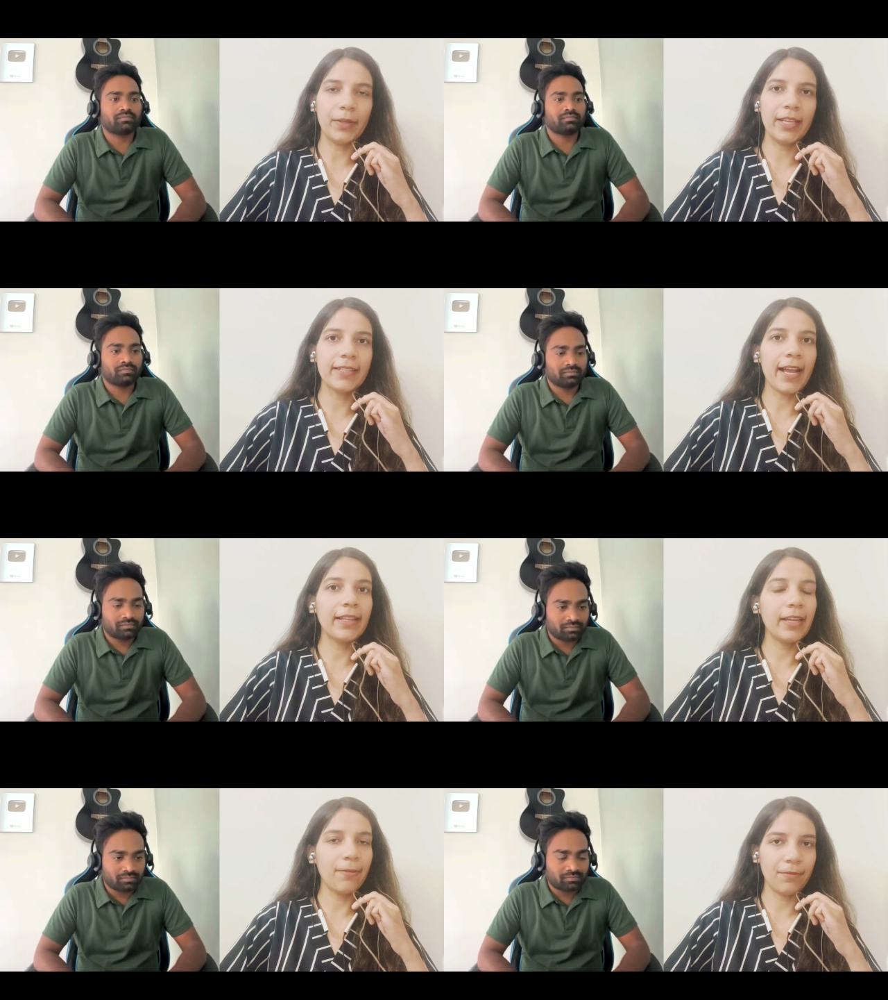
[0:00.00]
Speaker 1: And
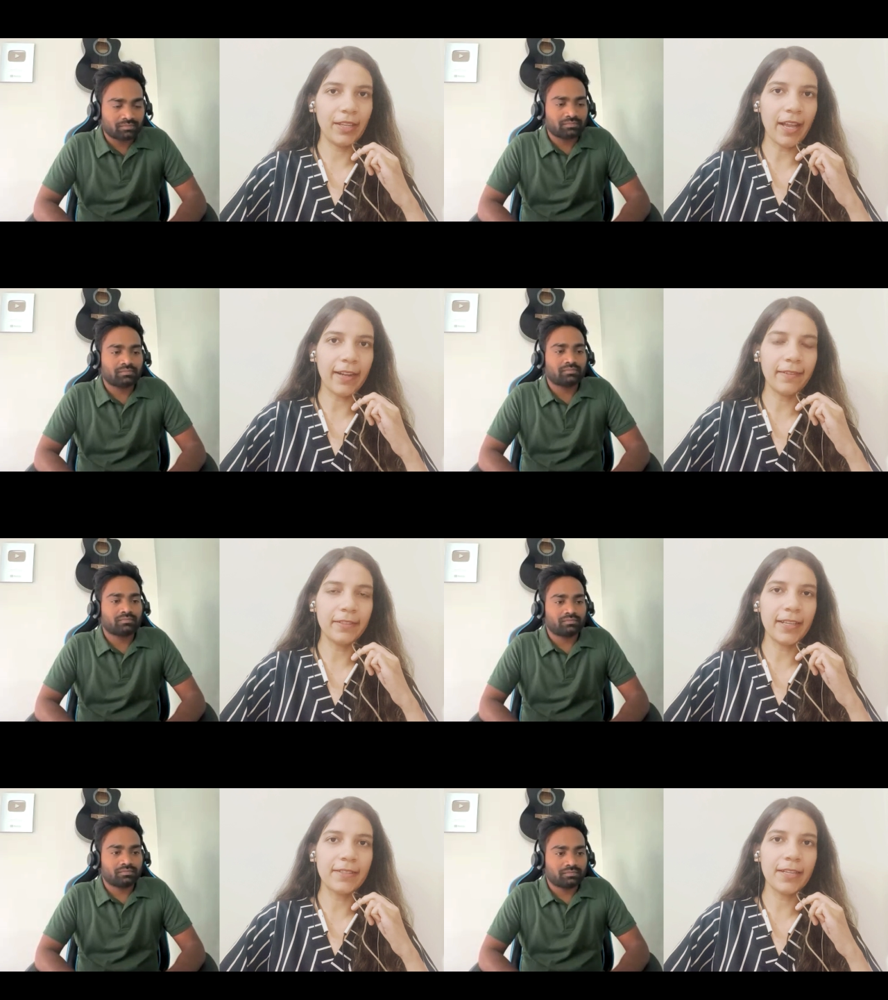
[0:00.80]
if they are
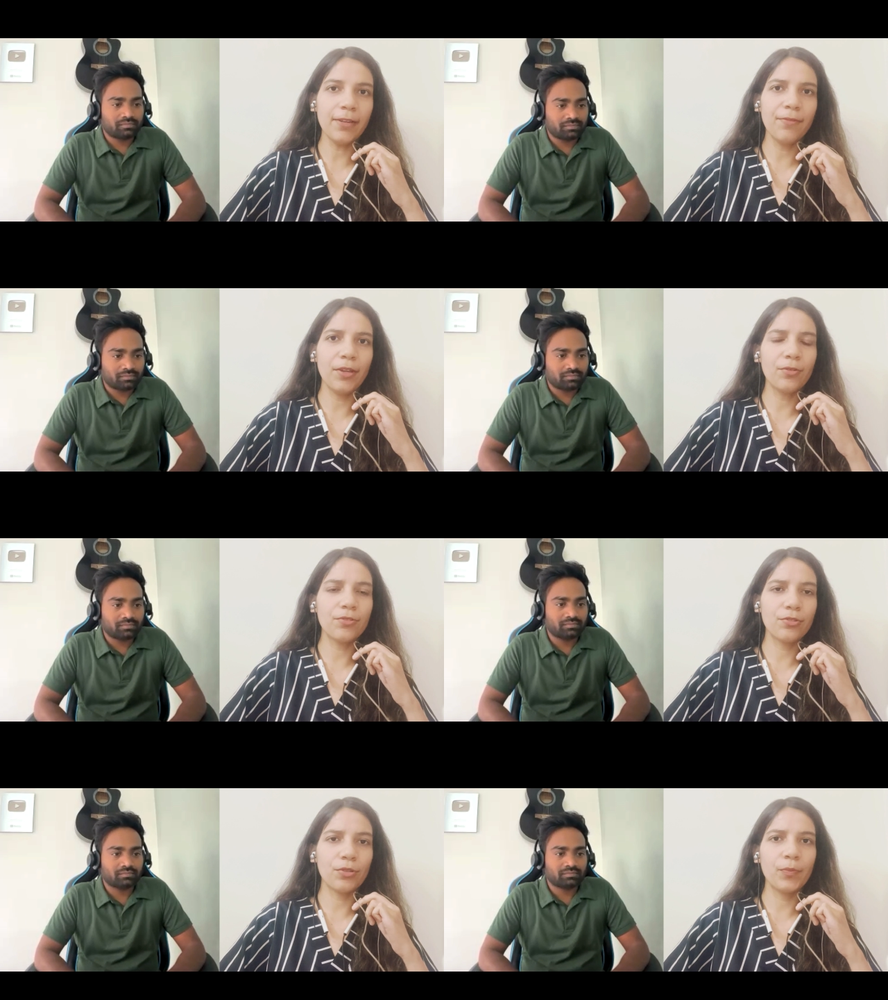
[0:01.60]
interested, we used
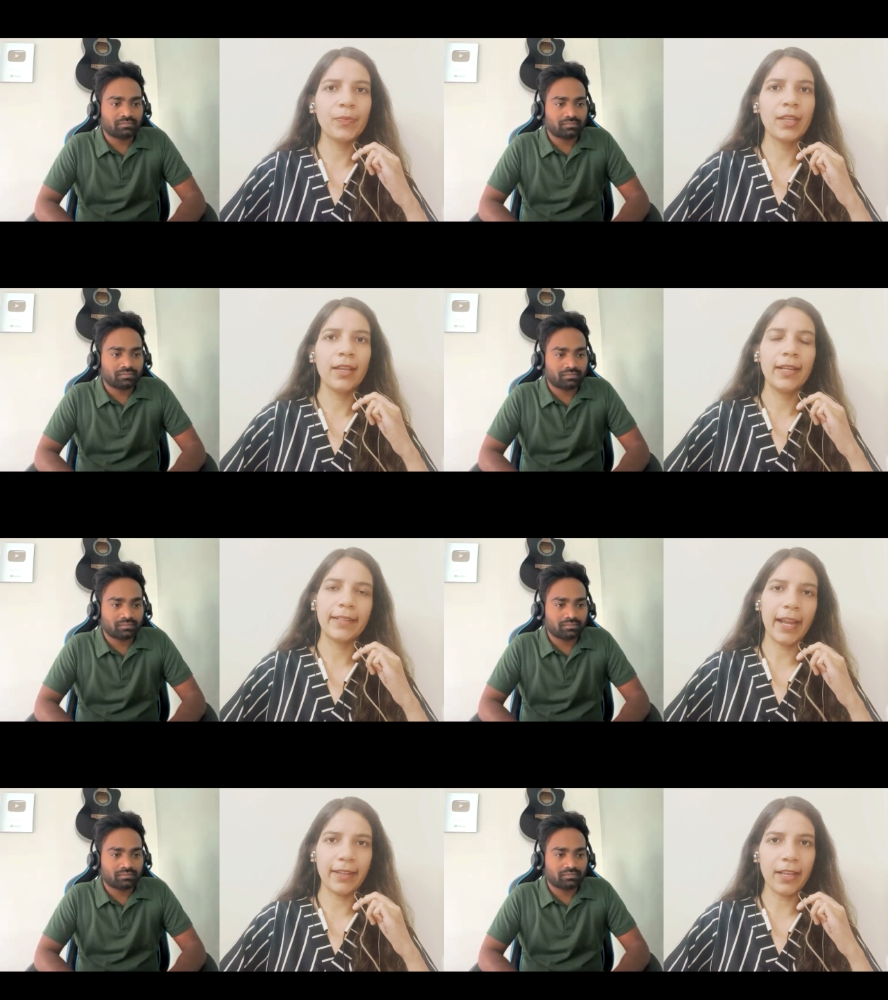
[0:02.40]
to
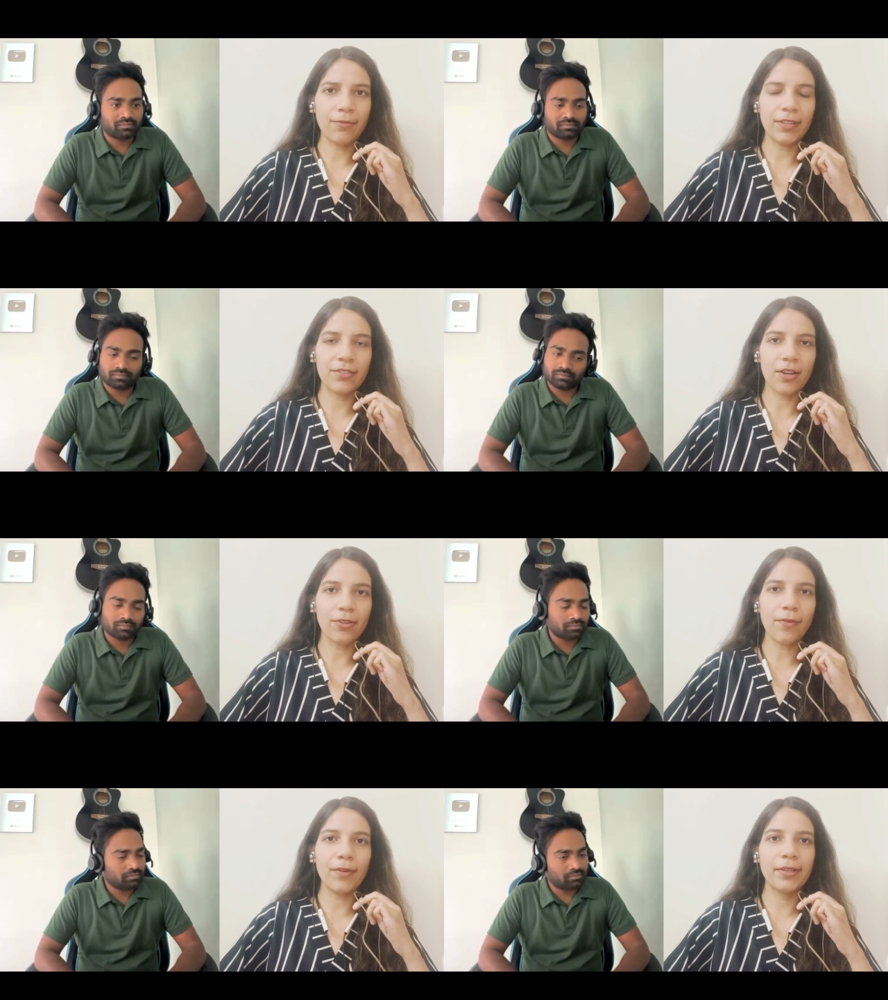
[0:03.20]
take their first round of
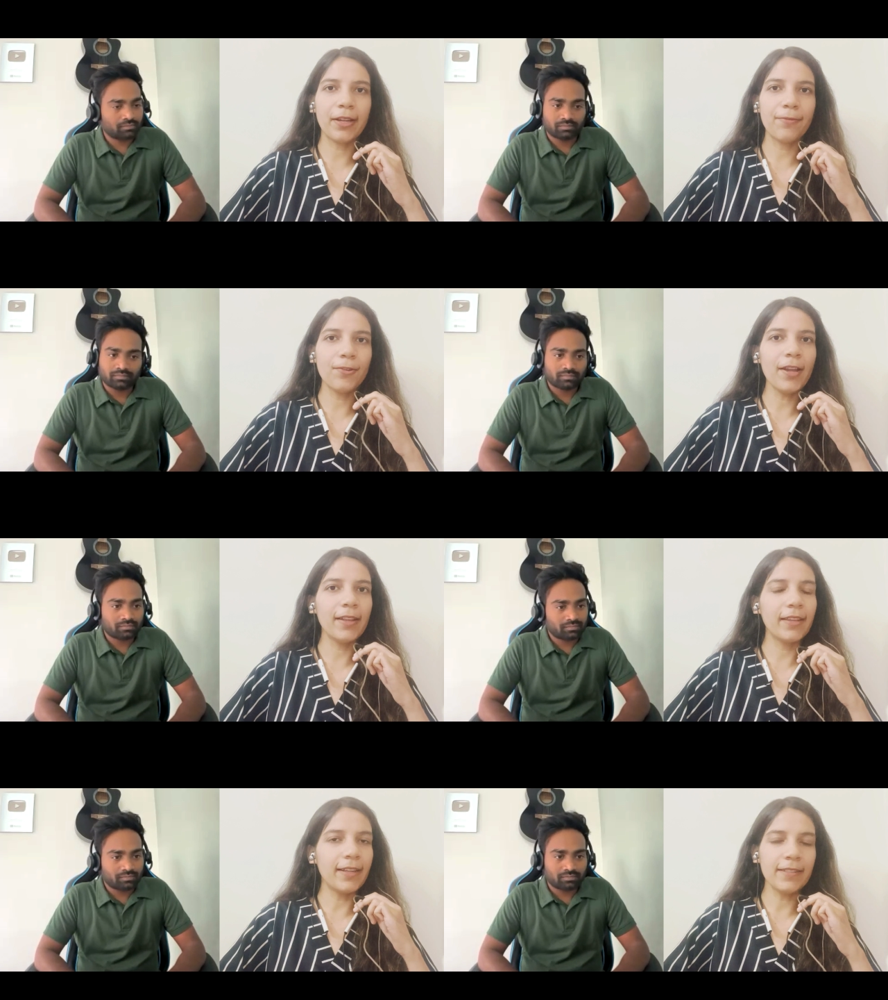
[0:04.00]
interview and
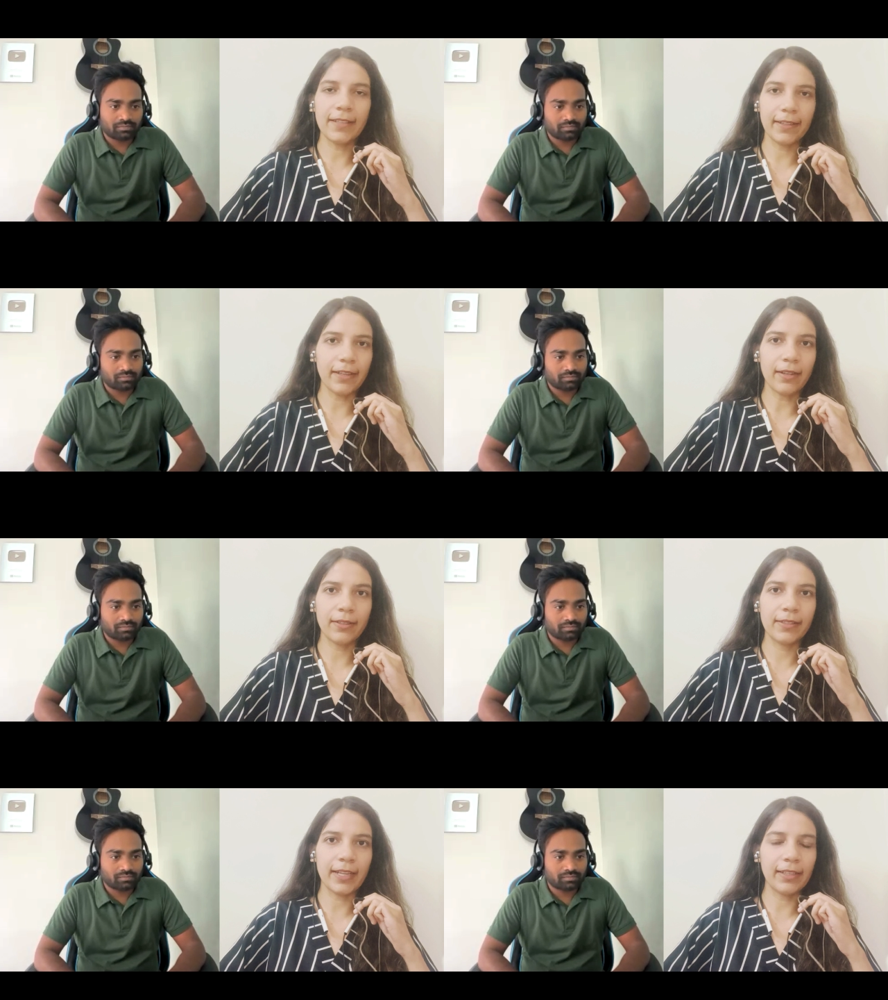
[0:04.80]
then send uh,
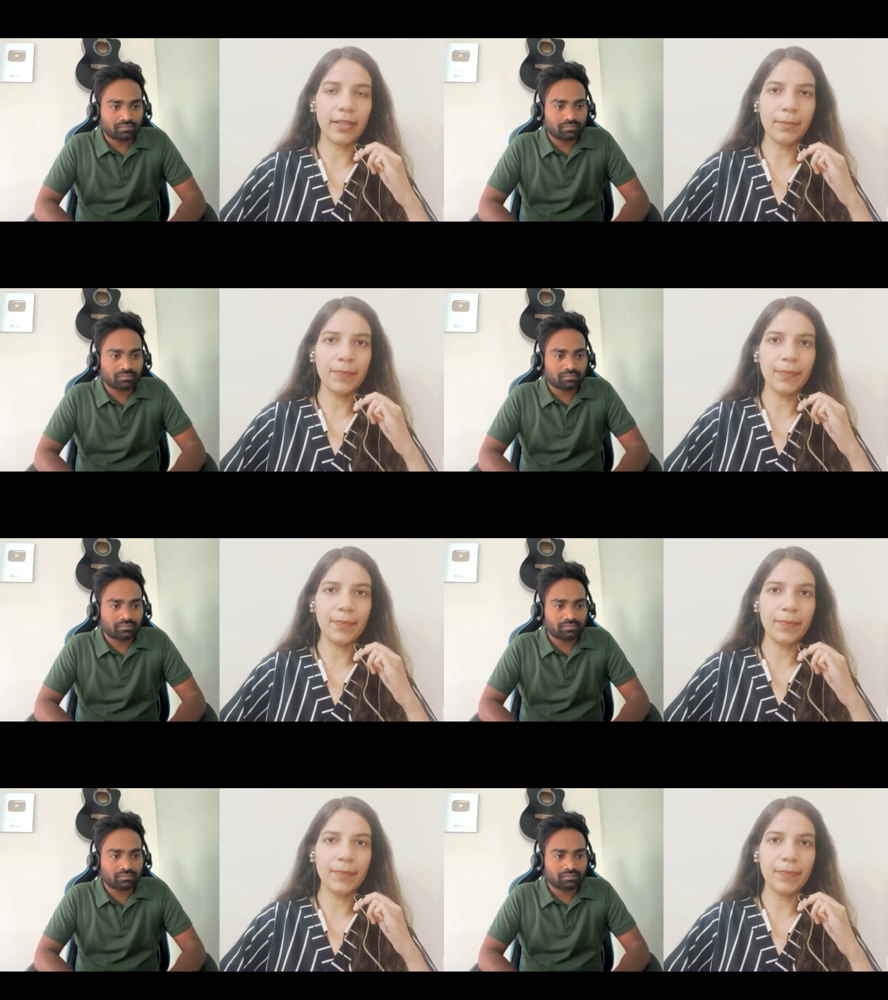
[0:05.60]
send them